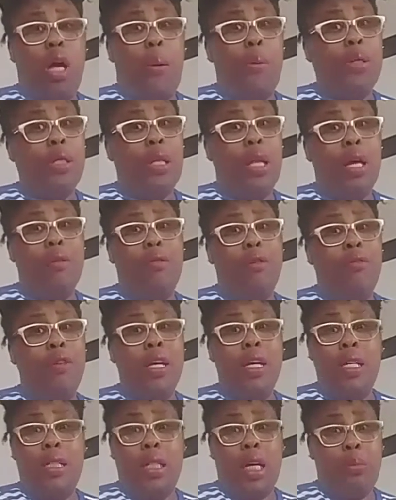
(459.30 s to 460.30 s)
I was the life of
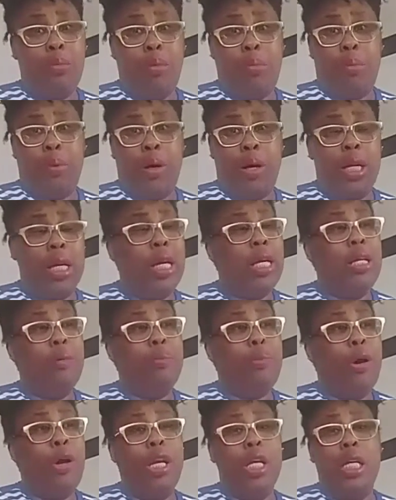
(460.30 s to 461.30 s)
any type of party. Any
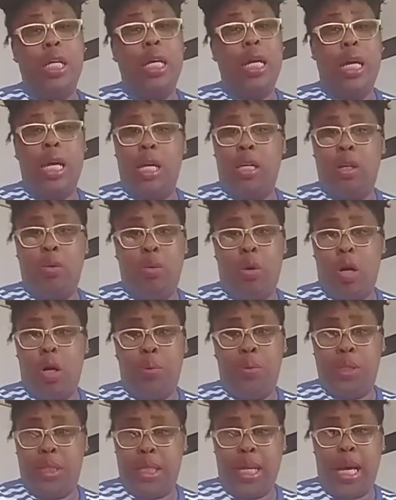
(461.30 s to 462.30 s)
party you had, the one
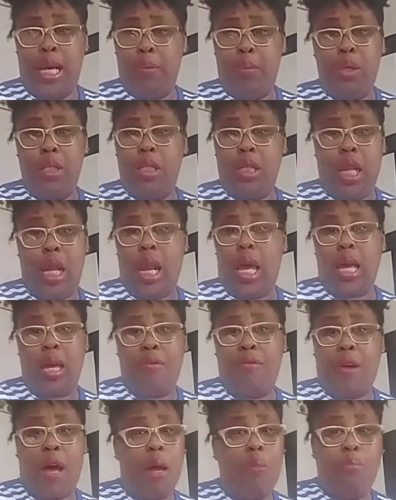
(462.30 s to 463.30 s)
that was the
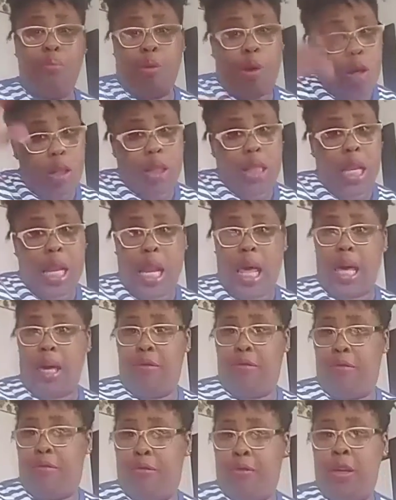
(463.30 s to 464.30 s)
life. I brought the
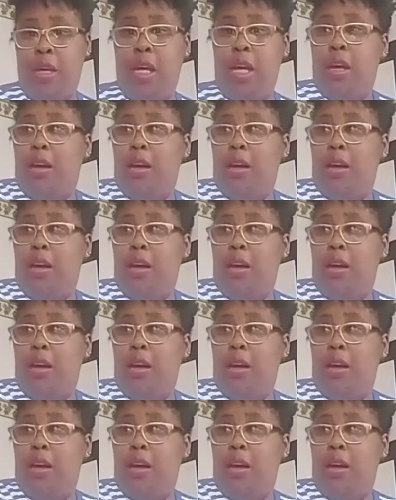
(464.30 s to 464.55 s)
life.